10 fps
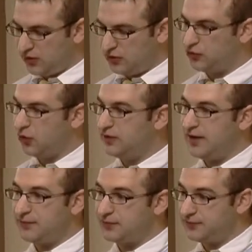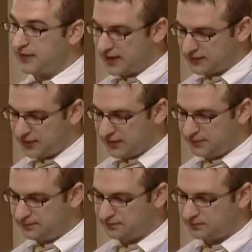So only after
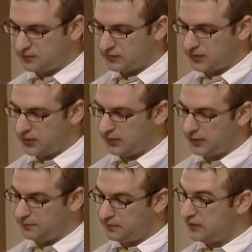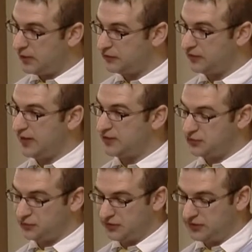fasting, um, I was actually
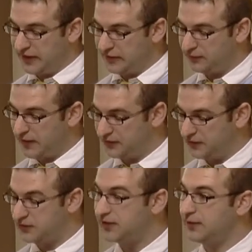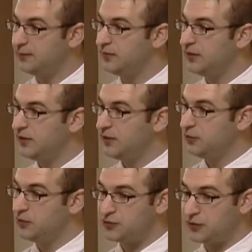doing the Daniel fast at the time,
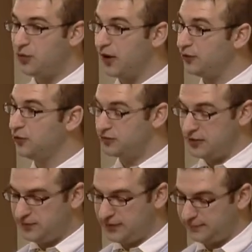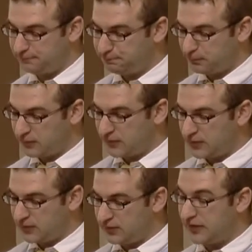which required no TV,
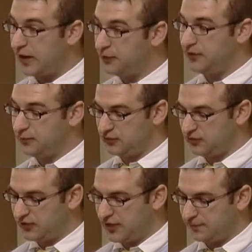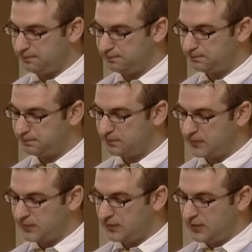that I was able to stop.
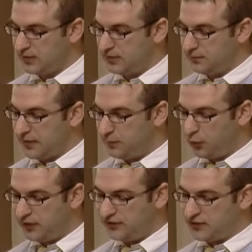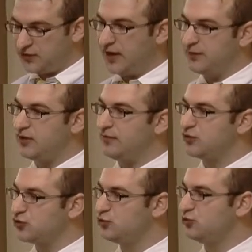My point is that you have to have a
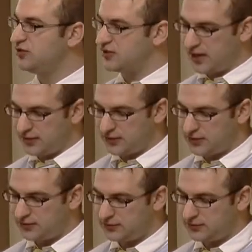true desire,